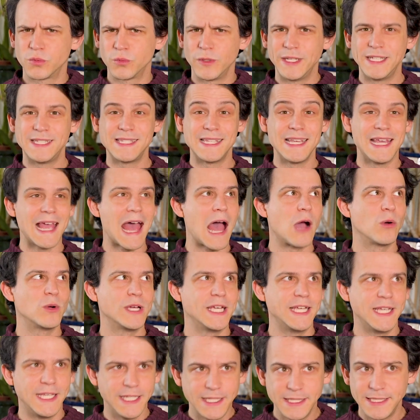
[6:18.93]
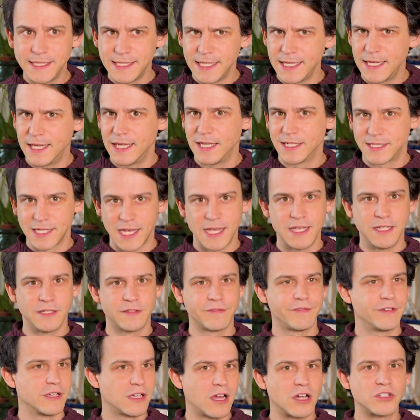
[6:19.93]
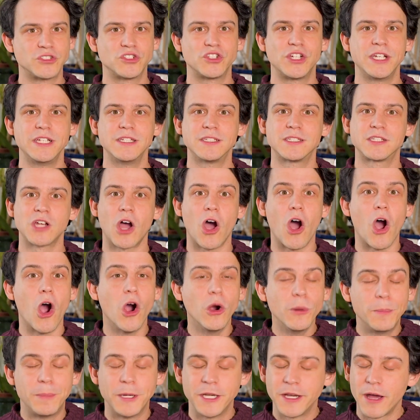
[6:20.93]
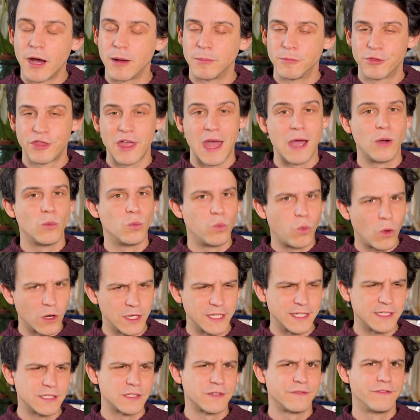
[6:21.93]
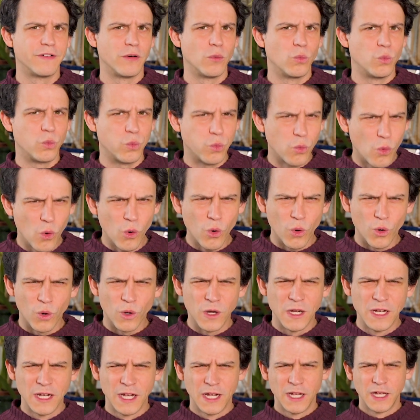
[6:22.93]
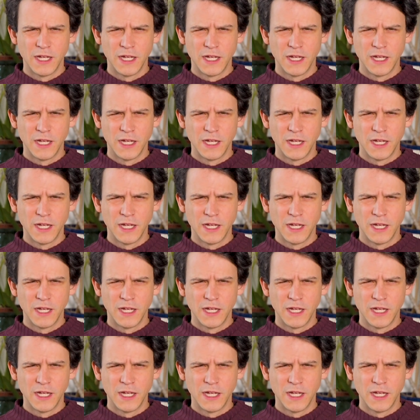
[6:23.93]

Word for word: we see how easy it is for countries to open up their wallets for war